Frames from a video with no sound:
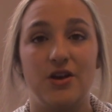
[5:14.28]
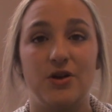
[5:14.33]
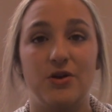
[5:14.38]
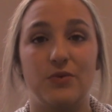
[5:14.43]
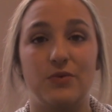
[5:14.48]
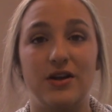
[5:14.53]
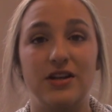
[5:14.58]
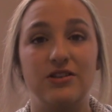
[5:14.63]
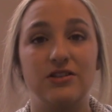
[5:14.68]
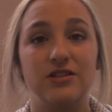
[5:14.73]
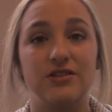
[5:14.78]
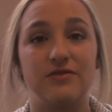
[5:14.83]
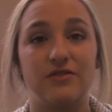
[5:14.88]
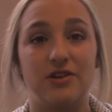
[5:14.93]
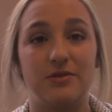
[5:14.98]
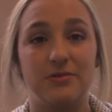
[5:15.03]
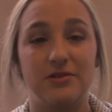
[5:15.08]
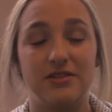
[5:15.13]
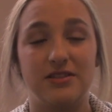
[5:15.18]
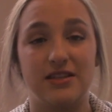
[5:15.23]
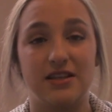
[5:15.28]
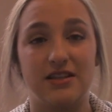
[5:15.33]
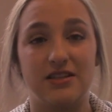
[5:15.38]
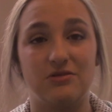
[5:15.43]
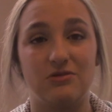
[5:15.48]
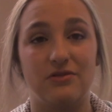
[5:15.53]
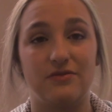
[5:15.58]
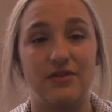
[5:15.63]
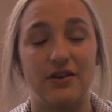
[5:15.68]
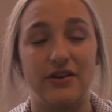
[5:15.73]
Rachel's verbal
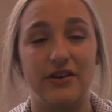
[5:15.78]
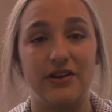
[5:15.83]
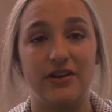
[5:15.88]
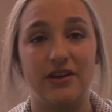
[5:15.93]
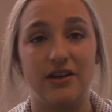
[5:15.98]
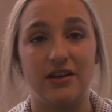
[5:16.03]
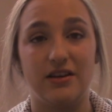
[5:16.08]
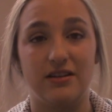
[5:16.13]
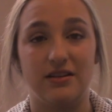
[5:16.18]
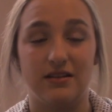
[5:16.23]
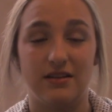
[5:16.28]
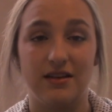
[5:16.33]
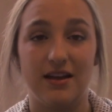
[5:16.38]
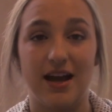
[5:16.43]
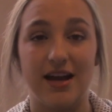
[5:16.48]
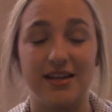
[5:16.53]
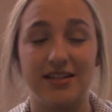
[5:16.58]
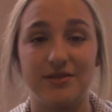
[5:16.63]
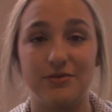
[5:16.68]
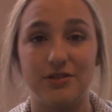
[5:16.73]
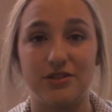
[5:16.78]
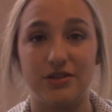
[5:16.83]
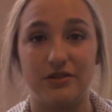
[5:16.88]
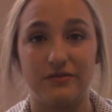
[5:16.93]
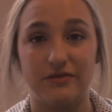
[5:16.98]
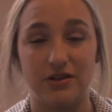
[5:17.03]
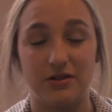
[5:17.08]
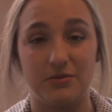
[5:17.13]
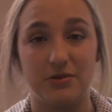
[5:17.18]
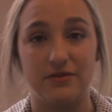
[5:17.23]
skills were very good, as was her
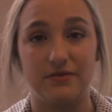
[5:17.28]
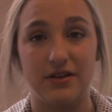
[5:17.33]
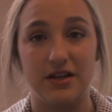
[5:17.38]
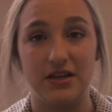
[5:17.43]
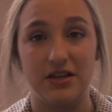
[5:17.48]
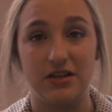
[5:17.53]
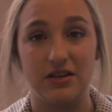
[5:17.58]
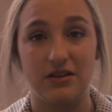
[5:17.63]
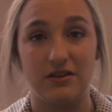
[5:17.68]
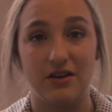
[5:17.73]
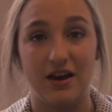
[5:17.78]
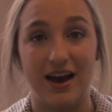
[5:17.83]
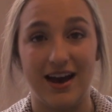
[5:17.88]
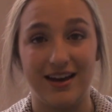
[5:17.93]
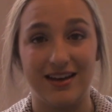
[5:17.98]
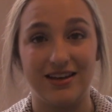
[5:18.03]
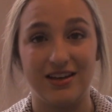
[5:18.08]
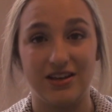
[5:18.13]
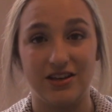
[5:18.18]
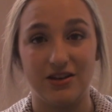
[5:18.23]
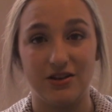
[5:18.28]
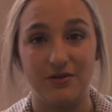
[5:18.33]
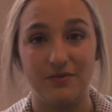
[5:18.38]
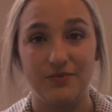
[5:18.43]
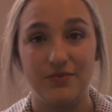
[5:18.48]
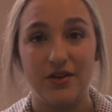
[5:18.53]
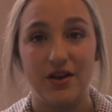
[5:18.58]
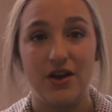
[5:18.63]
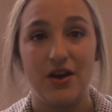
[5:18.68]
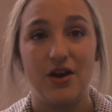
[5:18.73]
verbal IQ,
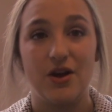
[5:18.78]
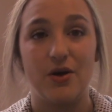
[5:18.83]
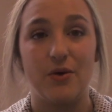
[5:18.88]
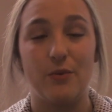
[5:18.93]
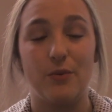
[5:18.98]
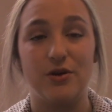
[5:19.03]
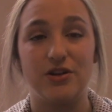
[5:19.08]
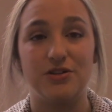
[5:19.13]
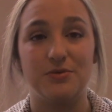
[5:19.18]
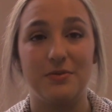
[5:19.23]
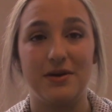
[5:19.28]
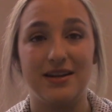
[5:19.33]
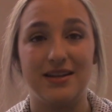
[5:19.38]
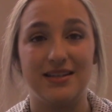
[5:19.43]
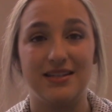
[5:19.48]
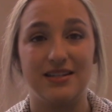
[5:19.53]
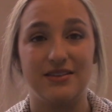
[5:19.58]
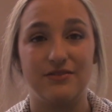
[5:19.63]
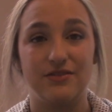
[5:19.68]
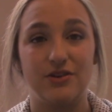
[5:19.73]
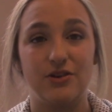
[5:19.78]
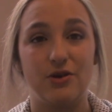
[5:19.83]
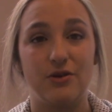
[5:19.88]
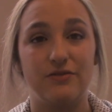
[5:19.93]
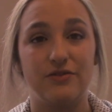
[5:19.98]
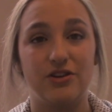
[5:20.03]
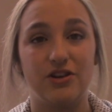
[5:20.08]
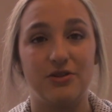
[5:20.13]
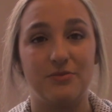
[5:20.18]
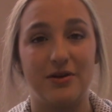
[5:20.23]
which made it
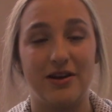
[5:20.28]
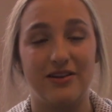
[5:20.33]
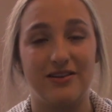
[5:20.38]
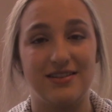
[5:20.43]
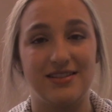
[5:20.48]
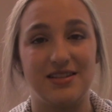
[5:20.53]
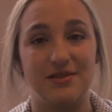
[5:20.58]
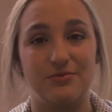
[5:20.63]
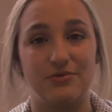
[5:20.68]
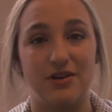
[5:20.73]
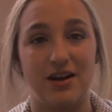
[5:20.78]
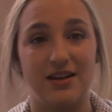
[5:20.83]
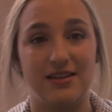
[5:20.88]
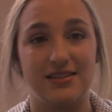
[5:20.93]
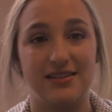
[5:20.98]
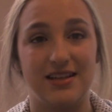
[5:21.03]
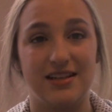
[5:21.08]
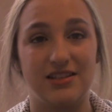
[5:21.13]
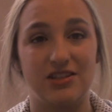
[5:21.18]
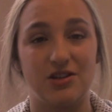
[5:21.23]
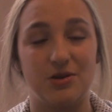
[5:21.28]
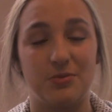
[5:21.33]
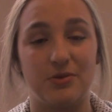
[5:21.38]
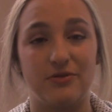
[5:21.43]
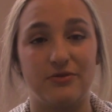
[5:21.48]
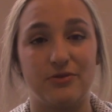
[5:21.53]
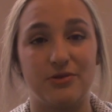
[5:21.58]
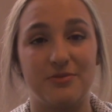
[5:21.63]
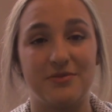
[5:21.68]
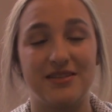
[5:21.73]
difficult for her parents to process her
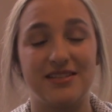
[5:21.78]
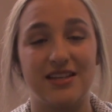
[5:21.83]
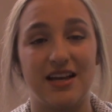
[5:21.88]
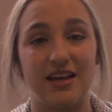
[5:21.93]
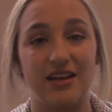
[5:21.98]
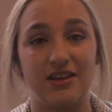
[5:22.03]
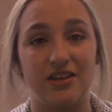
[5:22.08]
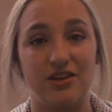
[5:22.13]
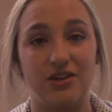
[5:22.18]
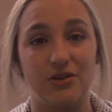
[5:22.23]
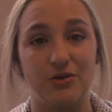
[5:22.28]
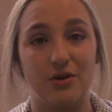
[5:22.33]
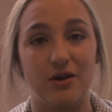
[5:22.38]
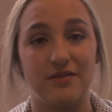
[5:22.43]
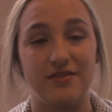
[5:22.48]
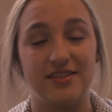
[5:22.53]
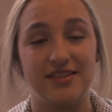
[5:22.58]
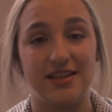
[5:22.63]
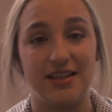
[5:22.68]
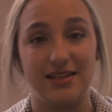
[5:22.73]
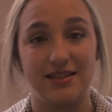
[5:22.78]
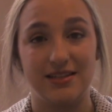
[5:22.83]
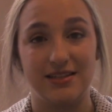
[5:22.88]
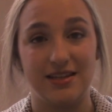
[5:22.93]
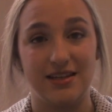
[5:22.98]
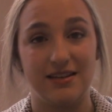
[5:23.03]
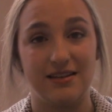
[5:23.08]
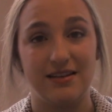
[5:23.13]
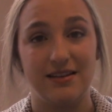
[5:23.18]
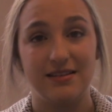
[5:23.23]
performance IQ of
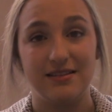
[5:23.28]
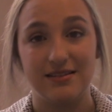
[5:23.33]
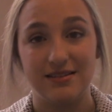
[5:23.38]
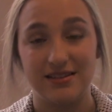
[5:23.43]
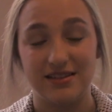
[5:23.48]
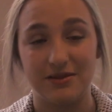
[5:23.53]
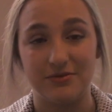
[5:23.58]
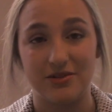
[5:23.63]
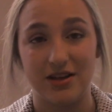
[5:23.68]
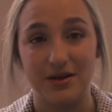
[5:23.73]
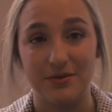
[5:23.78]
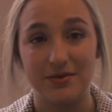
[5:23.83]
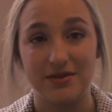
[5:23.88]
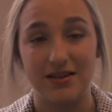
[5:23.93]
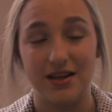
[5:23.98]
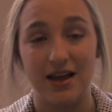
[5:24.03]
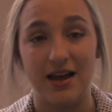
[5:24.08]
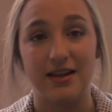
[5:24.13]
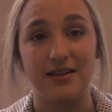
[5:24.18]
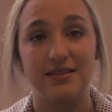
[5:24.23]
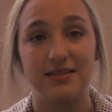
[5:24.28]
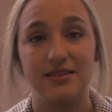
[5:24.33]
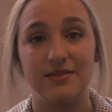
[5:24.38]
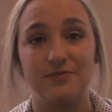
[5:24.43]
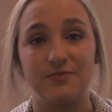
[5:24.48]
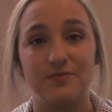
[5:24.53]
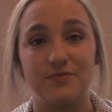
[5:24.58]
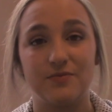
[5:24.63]
60, sometimes less.